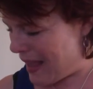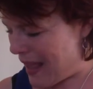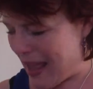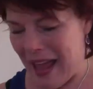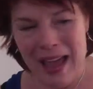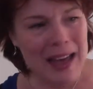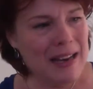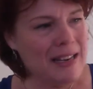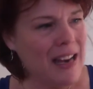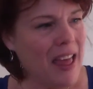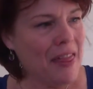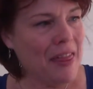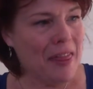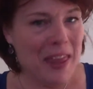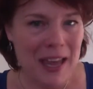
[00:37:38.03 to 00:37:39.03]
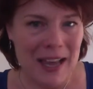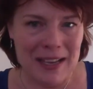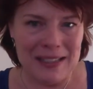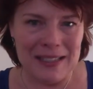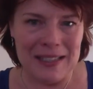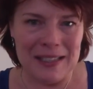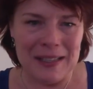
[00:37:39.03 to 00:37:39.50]
and
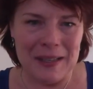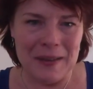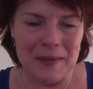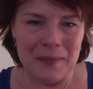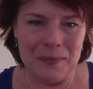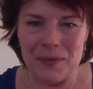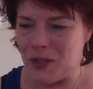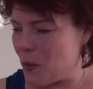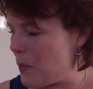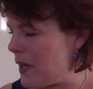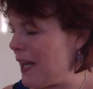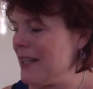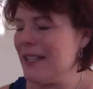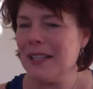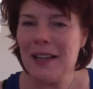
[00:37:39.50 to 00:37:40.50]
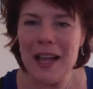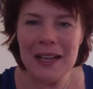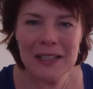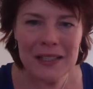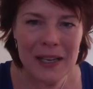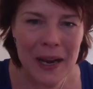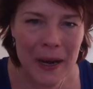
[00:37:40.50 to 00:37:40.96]
this. So what I did
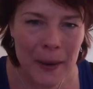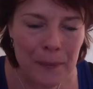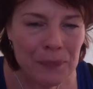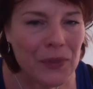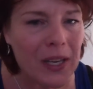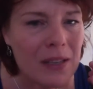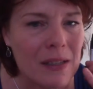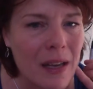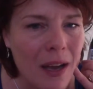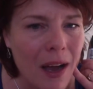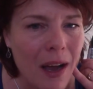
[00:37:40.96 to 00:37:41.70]
last night, because